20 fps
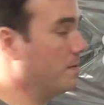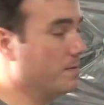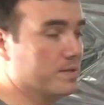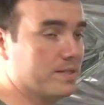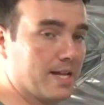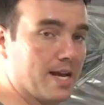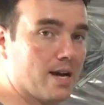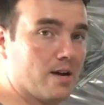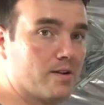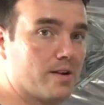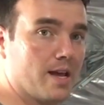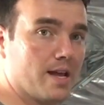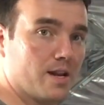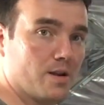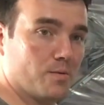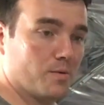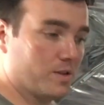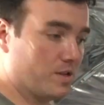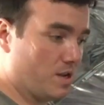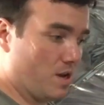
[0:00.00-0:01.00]
up and down, and
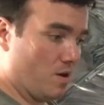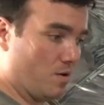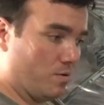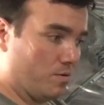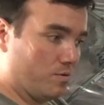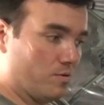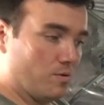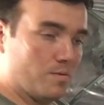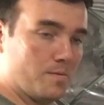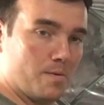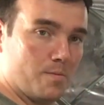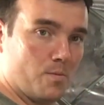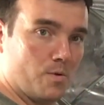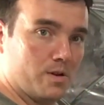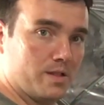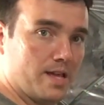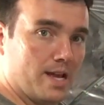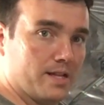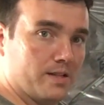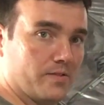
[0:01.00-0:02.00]
it would go a little bit more
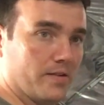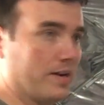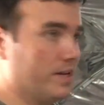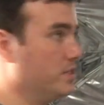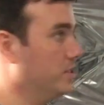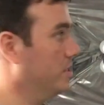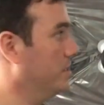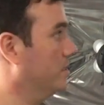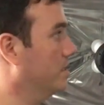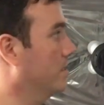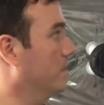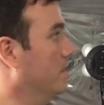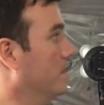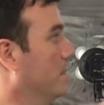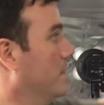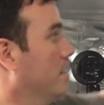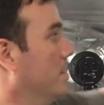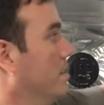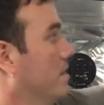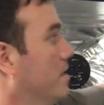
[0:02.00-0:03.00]
in that direction.
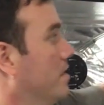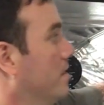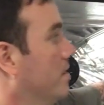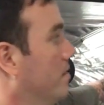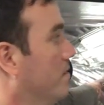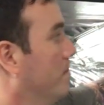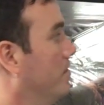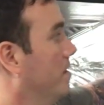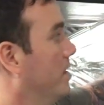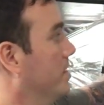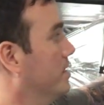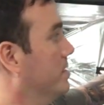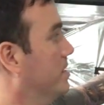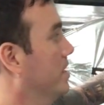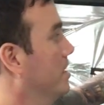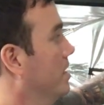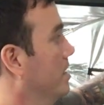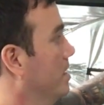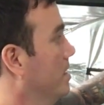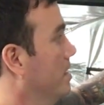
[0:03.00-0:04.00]
This
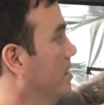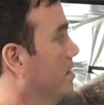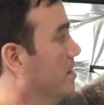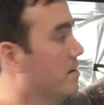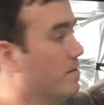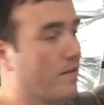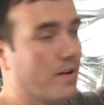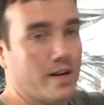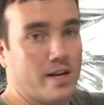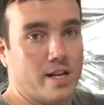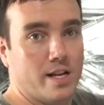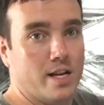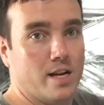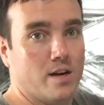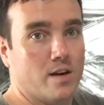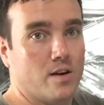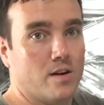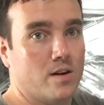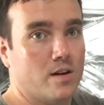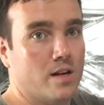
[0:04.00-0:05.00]
right
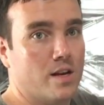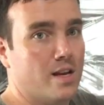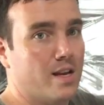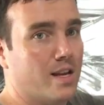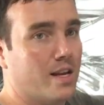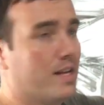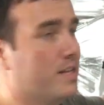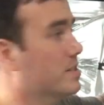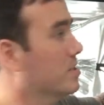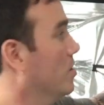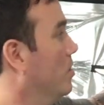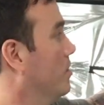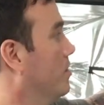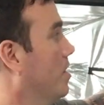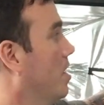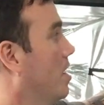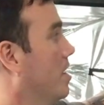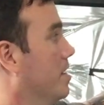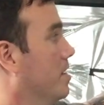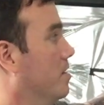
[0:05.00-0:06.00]
here is called a
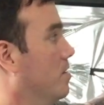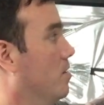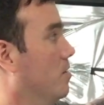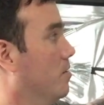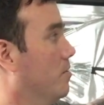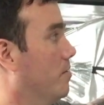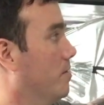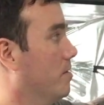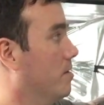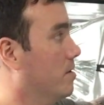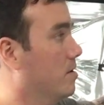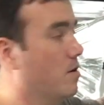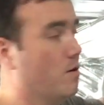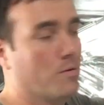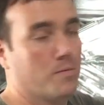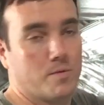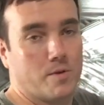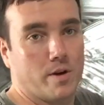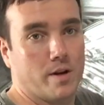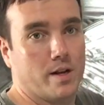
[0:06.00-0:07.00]
honeycomb
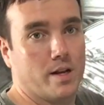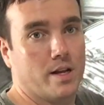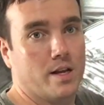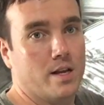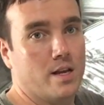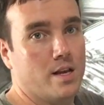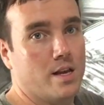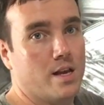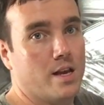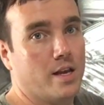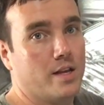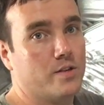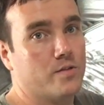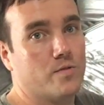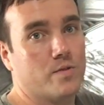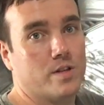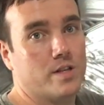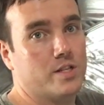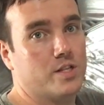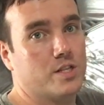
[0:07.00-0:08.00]
grid. It's
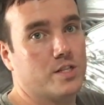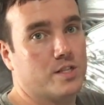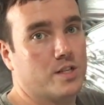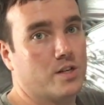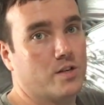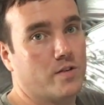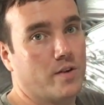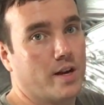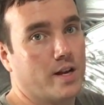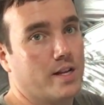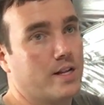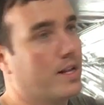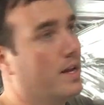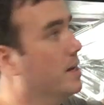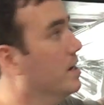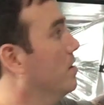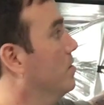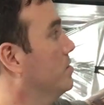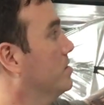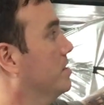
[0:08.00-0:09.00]
really just a grid
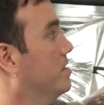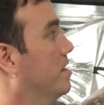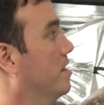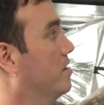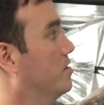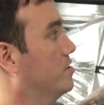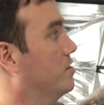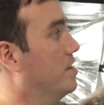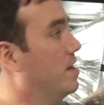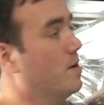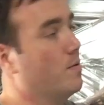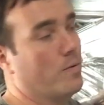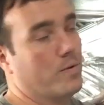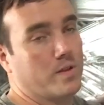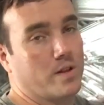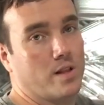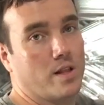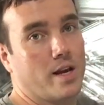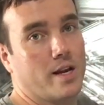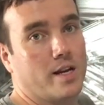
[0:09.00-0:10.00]
that goes in there so that when
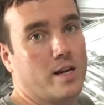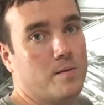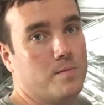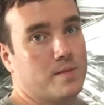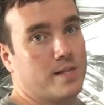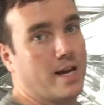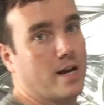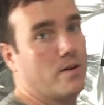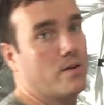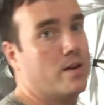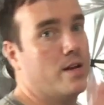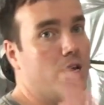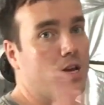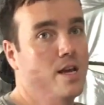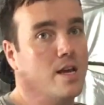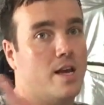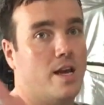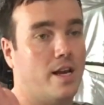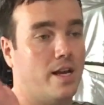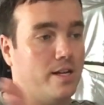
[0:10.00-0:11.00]
the light comes out,
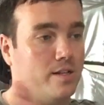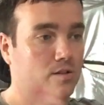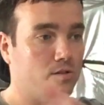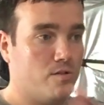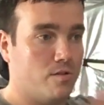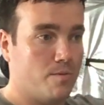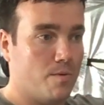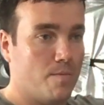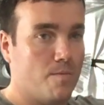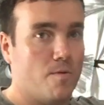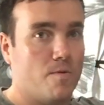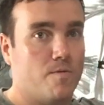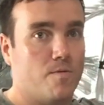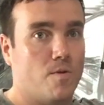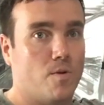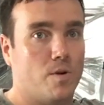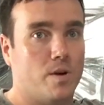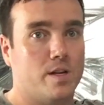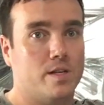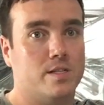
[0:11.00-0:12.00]
it gets a little bit more
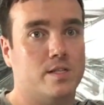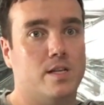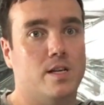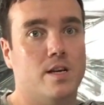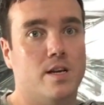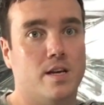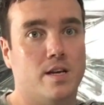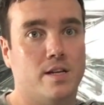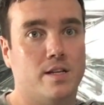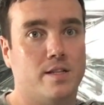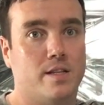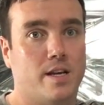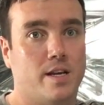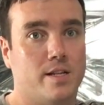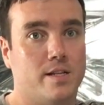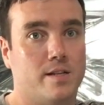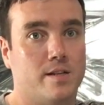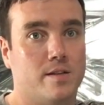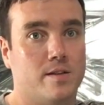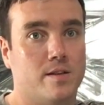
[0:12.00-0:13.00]
focused
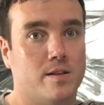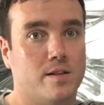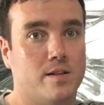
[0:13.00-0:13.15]
than